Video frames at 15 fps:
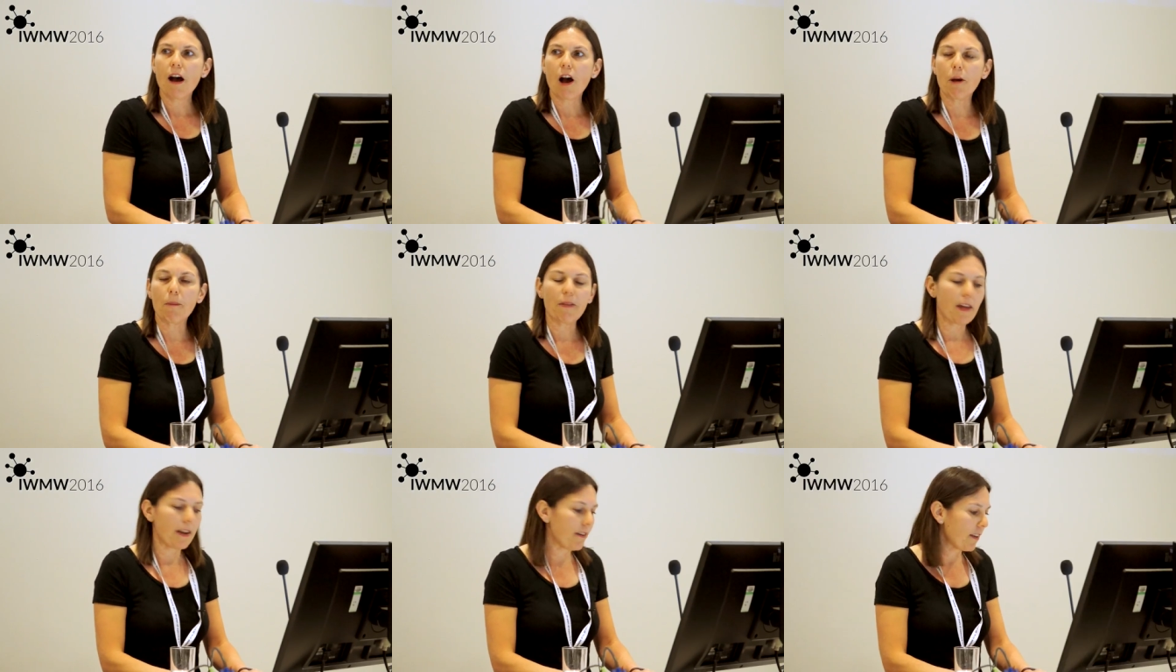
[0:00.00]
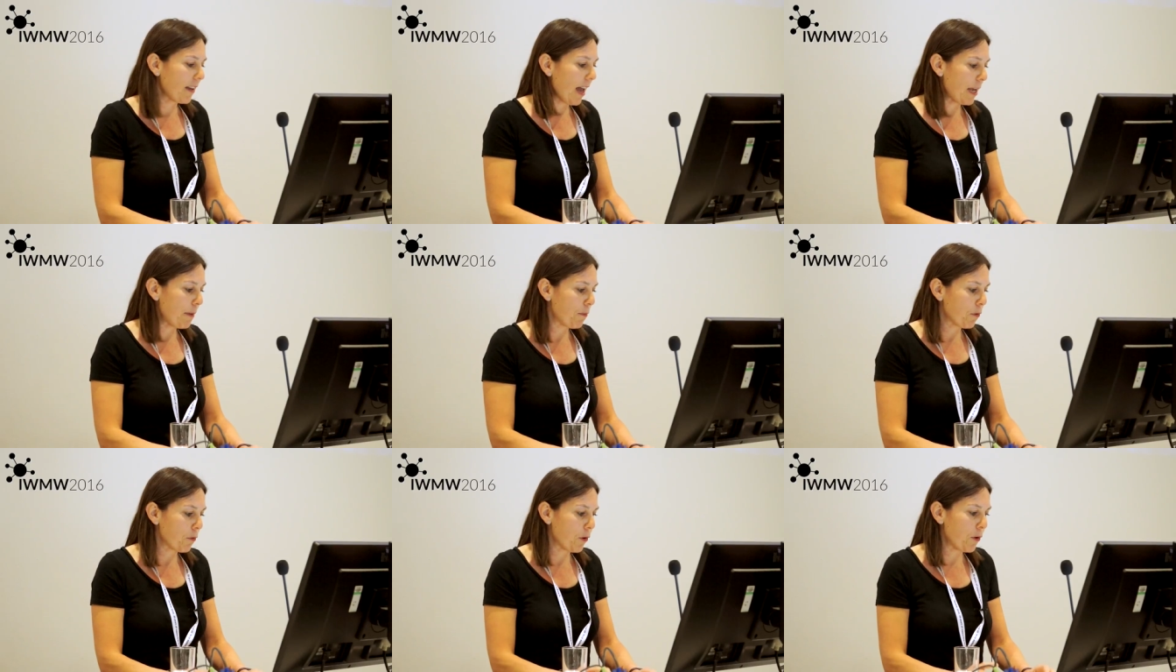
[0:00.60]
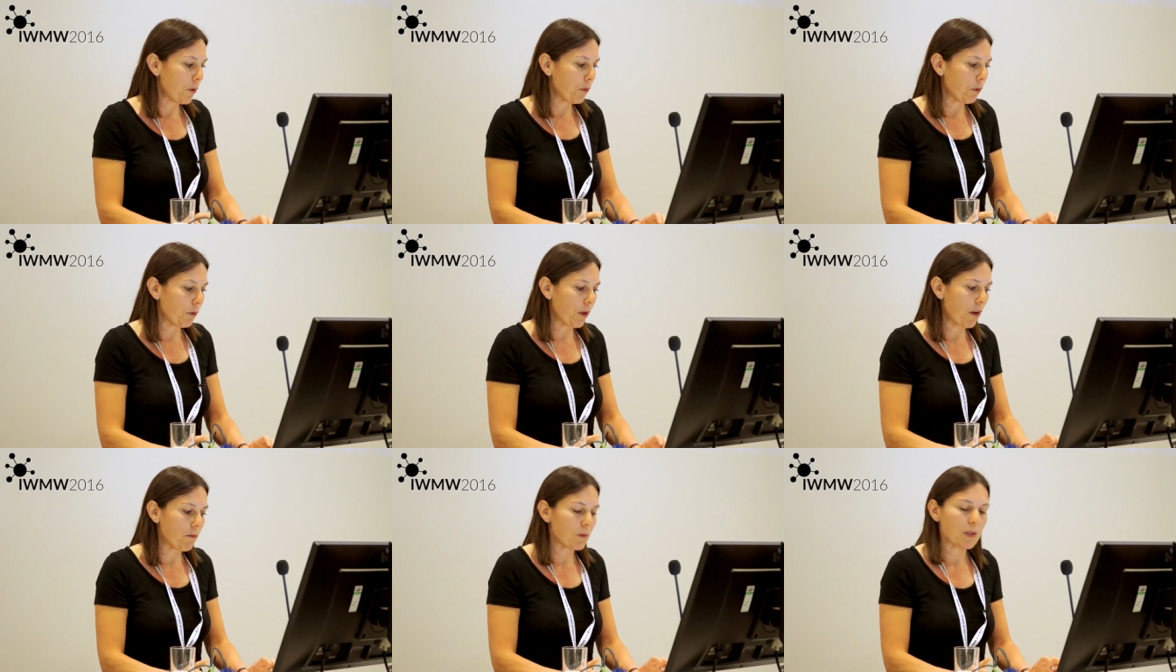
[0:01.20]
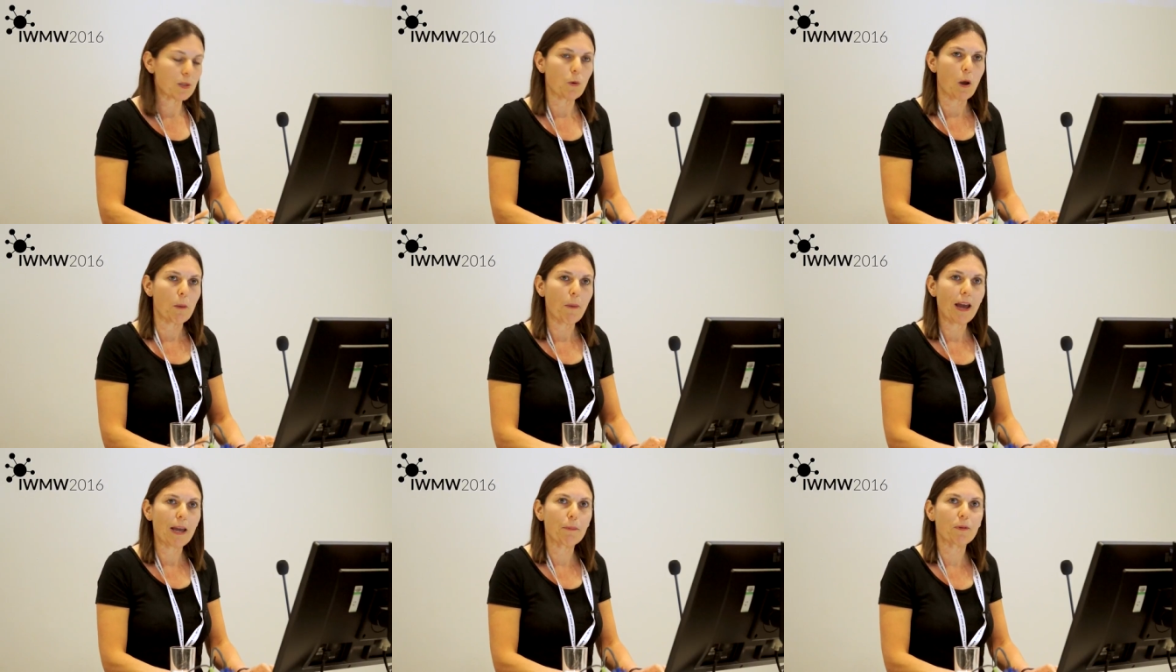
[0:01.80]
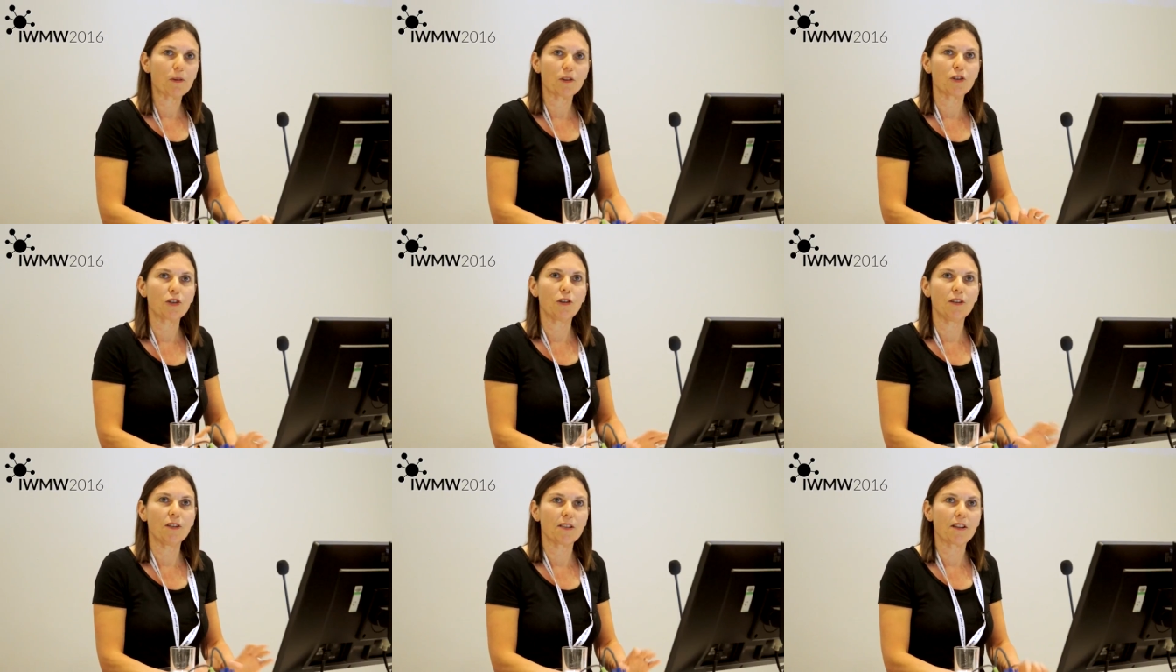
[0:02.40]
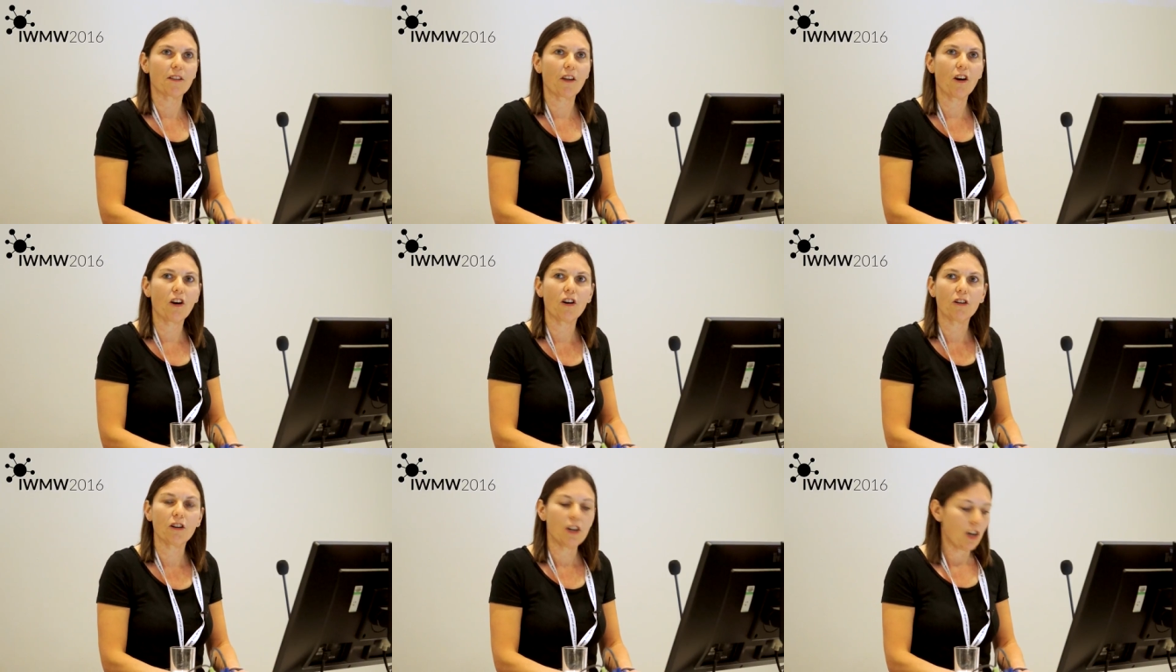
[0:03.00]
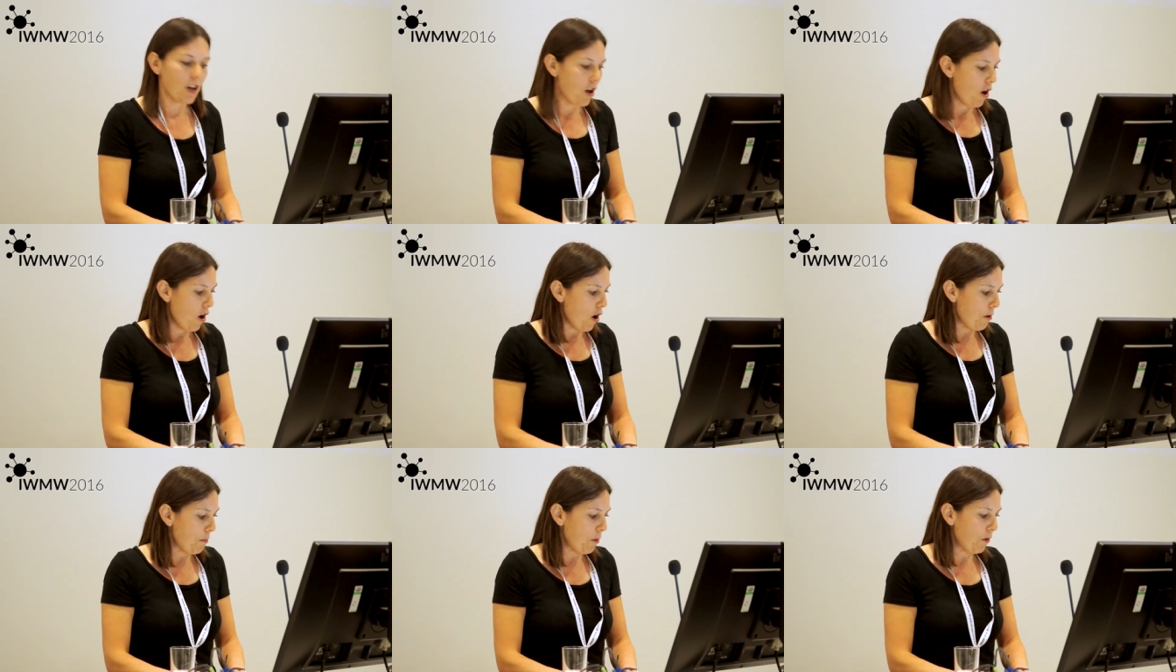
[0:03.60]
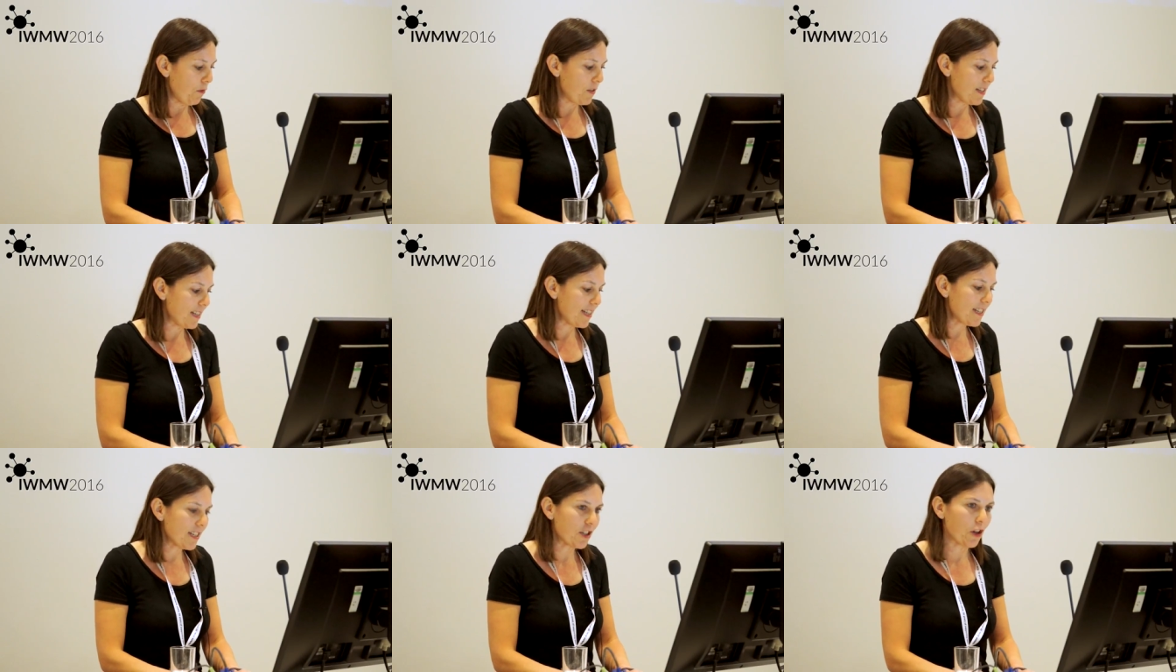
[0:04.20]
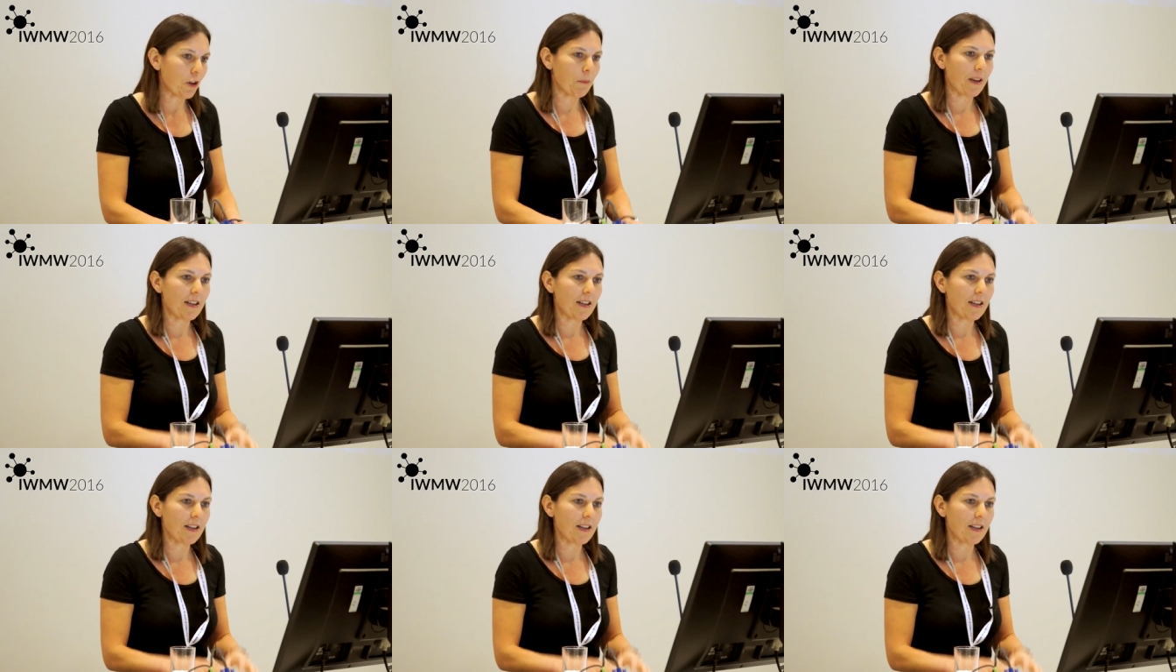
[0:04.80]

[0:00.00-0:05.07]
um, and then came through through the government's white paper at Students at the Heart um, of the System.